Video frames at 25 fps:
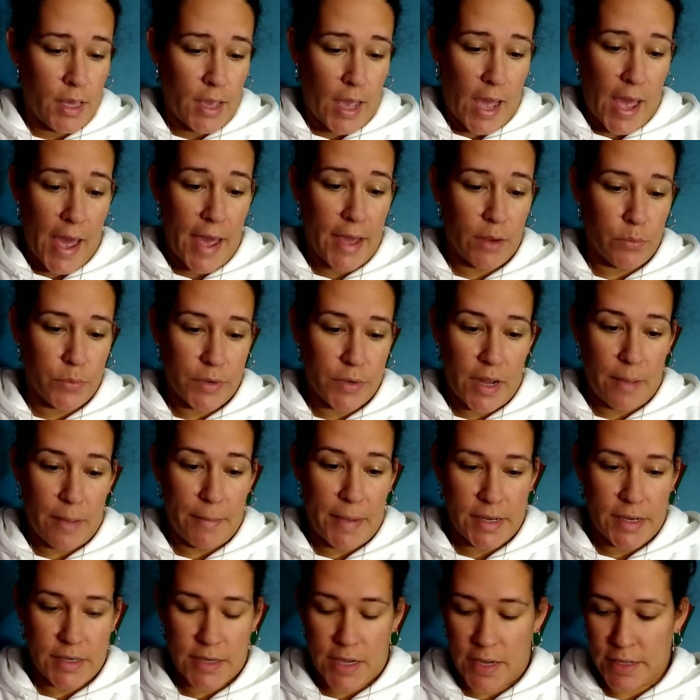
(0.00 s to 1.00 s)
I had one at
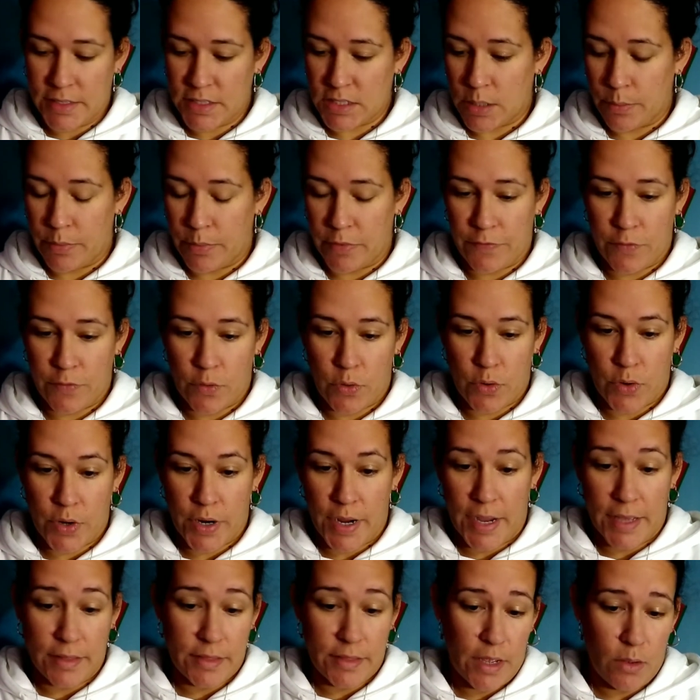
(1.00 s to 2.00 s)
my desk before
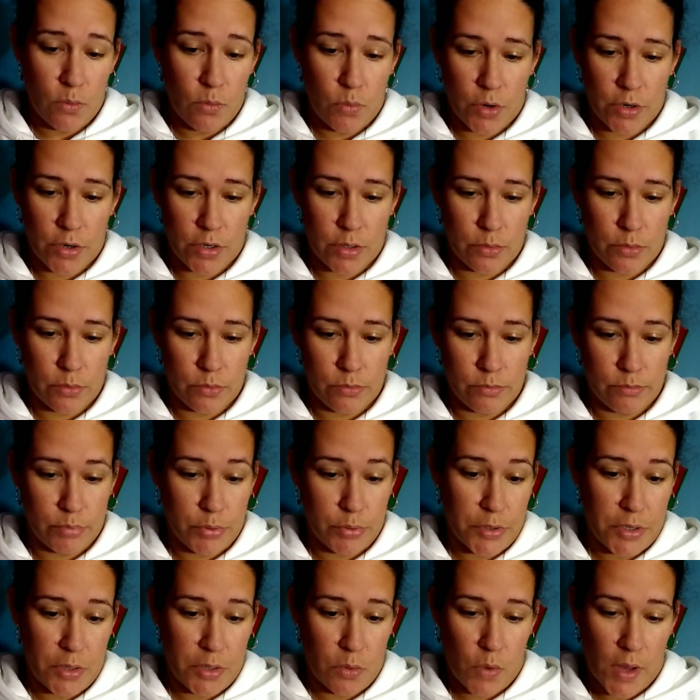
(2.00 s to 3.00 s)
and they work
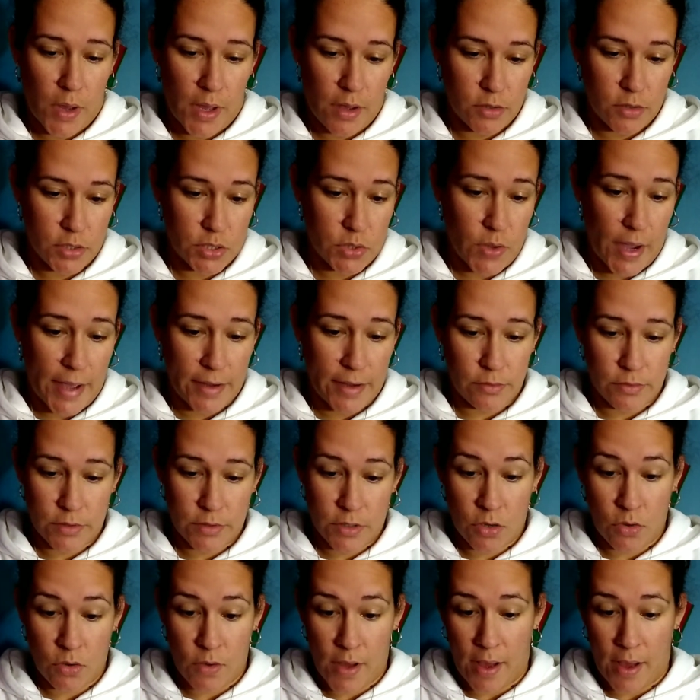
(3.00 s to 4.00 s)
pretty well. So I don't
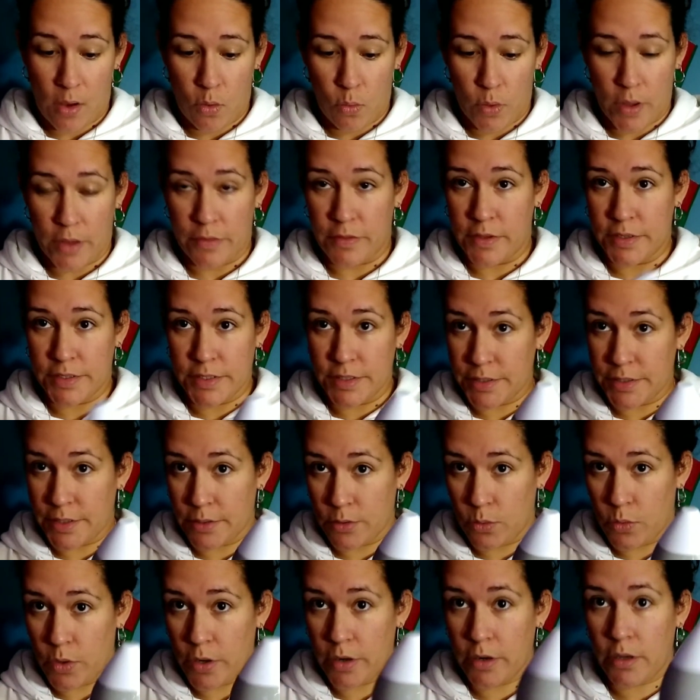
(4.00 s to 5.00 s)
know how well this is
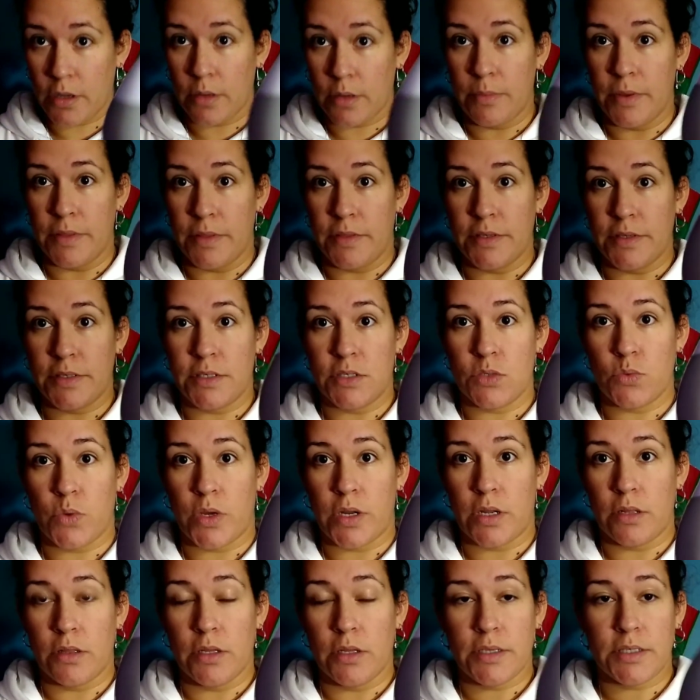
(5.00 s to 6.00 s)
going to work, but this is
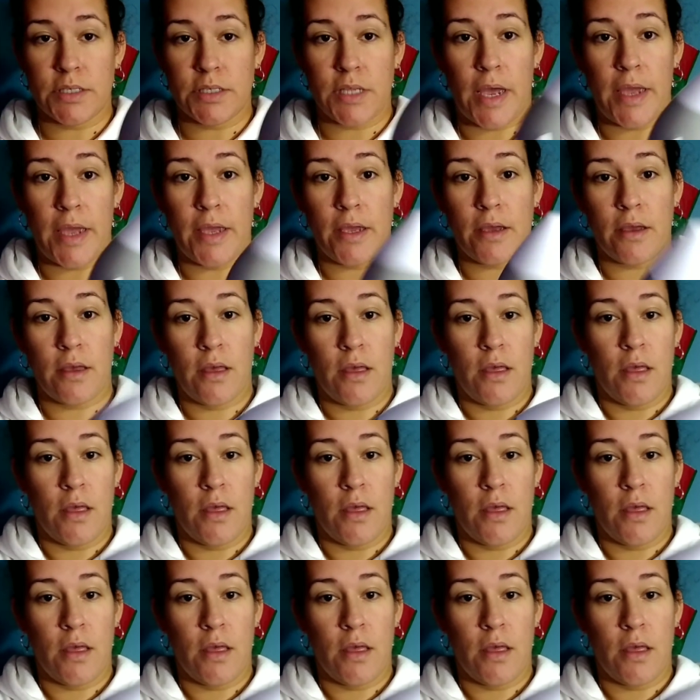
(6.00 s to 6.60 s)
what it looks like.